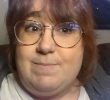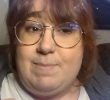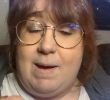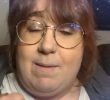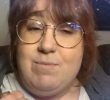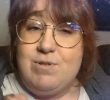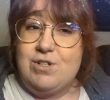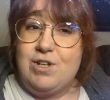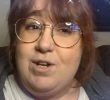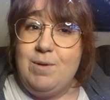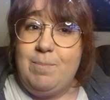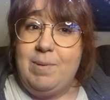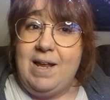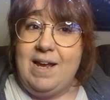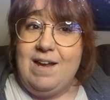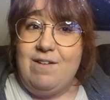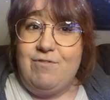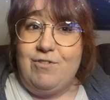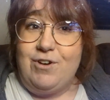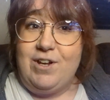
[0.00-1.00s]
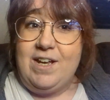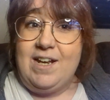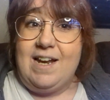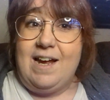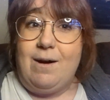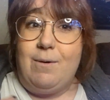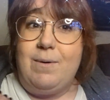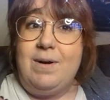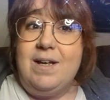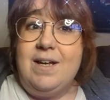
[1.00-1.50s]
But I'm just going to play it for you
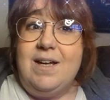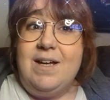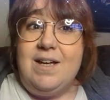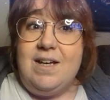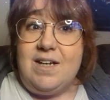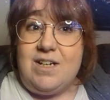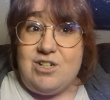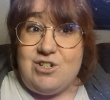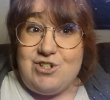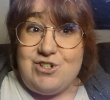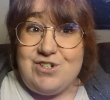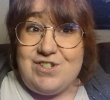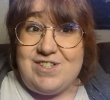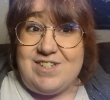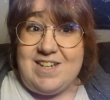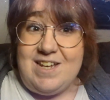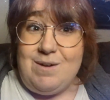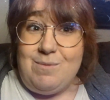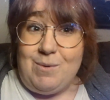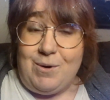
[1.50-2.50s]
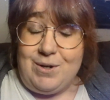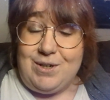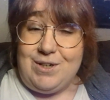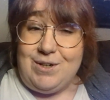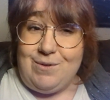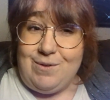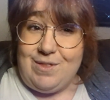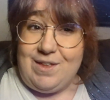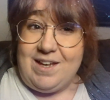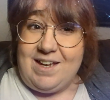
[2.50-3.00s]
now and just see what
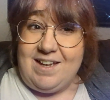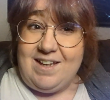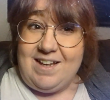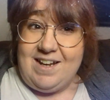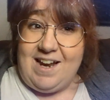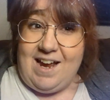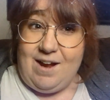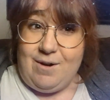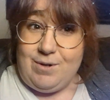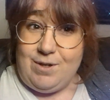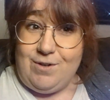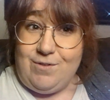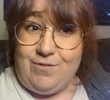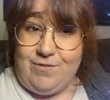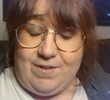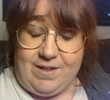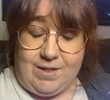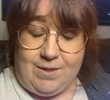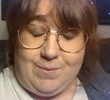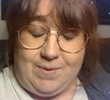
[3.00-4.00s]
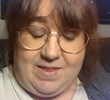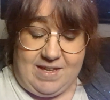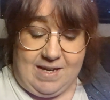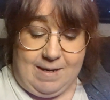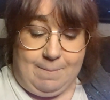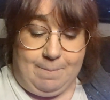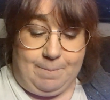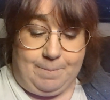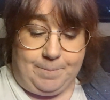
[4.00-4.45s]
you think and how you feel with it.